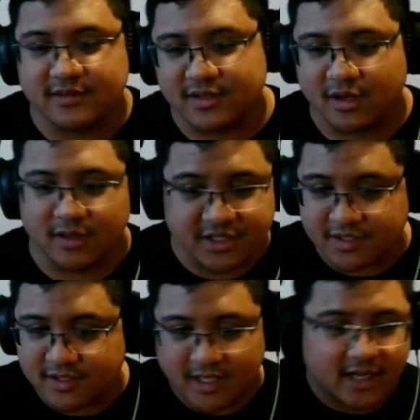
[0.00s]
So let's
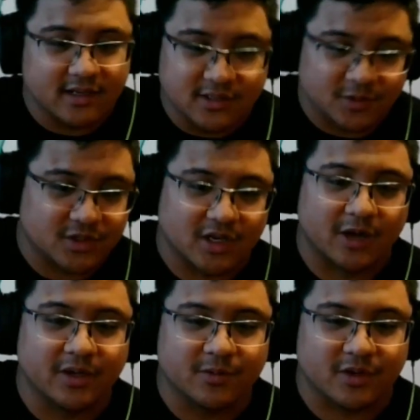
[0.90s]
just get into it, shall
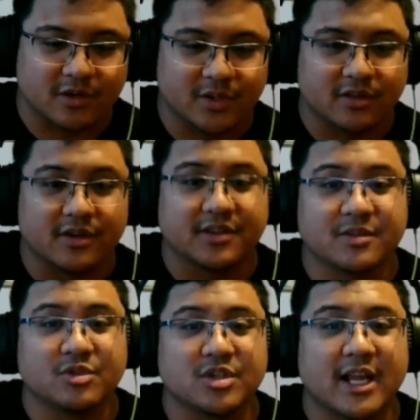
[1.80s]
we? We're going to be learning
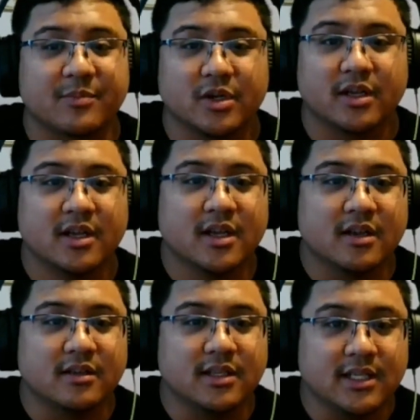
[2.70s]
some
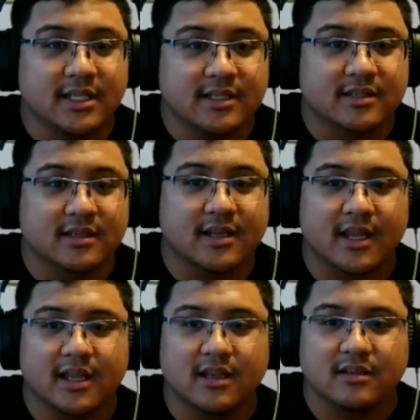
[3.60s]
Japanese
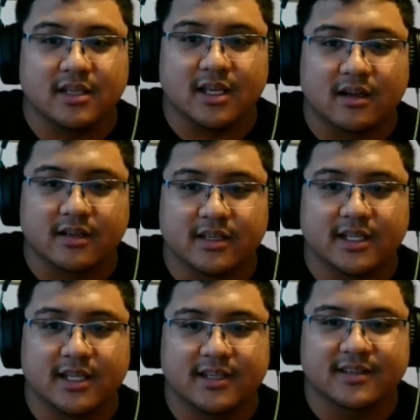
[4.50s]
today,
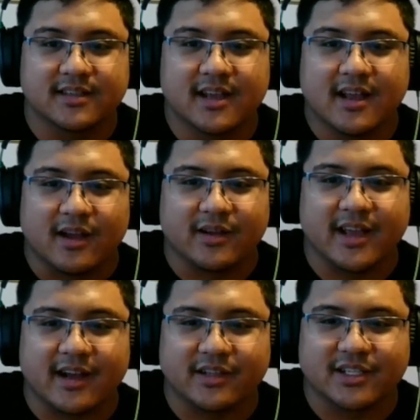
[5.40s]
Nihonganese. Oh yeah,
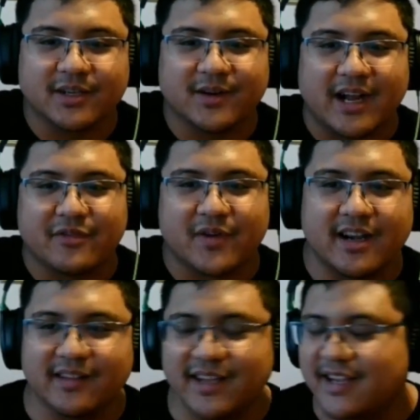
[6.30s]
also, I
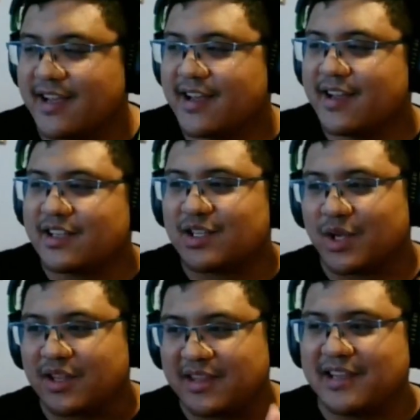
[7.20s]
finally
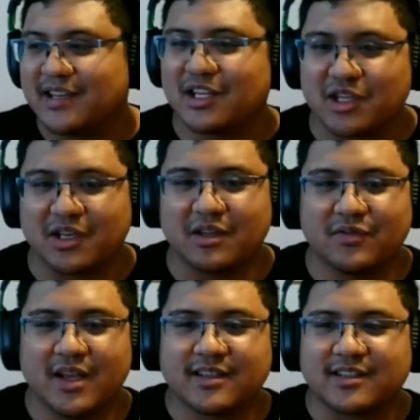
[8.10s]
took the
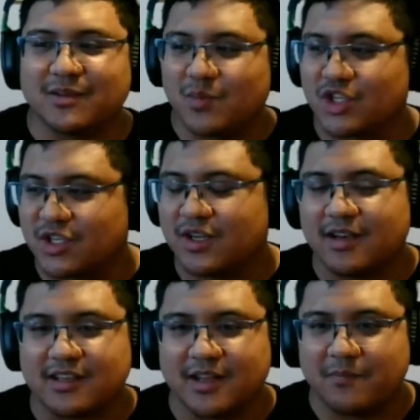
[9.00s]
initiative to message
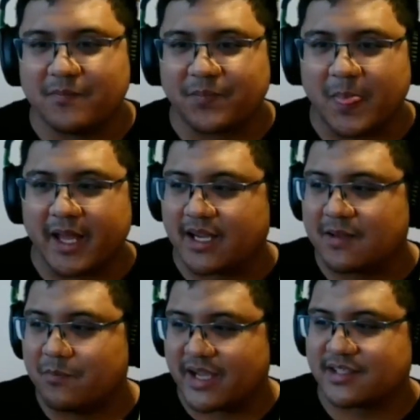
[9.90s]

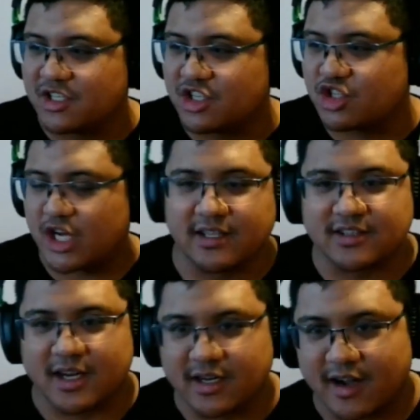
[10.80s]

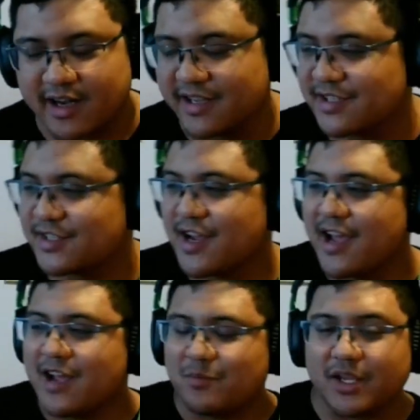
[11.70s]
Chainsaw Goddess,
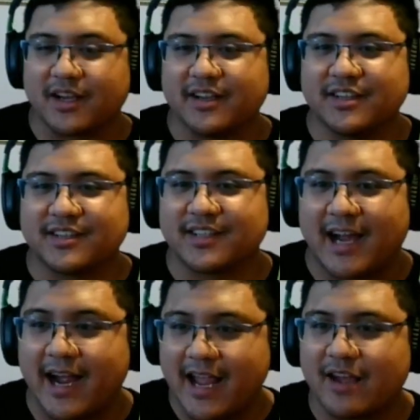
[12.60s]
because
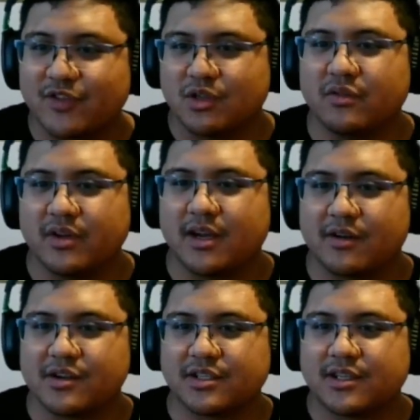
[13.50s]
I have
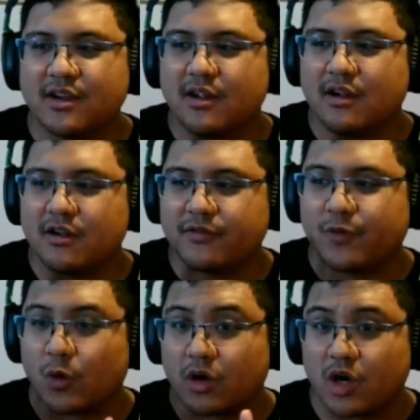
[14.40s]
souvenirs
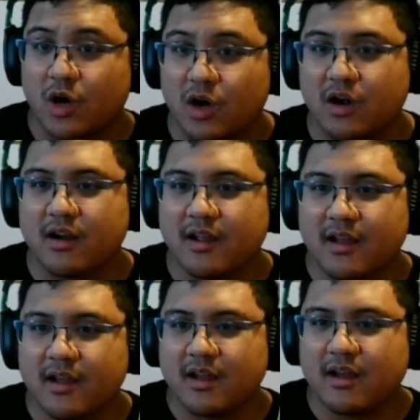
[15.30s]
for her
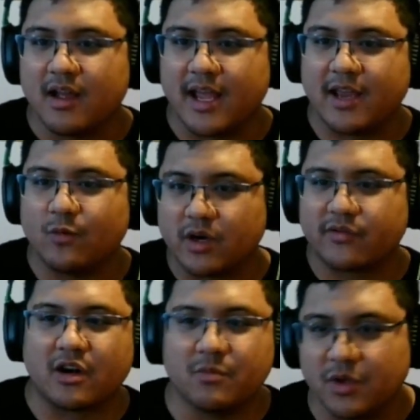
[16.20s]
and one of
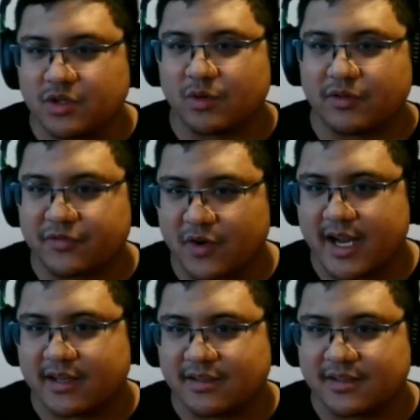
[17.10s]
our mutual
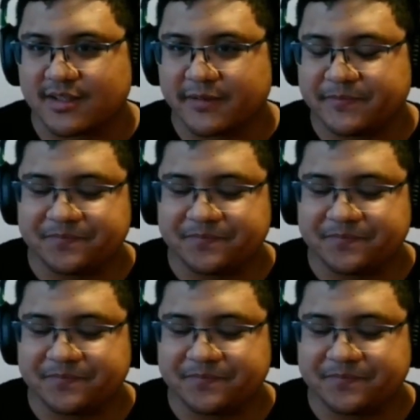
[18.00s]
friends.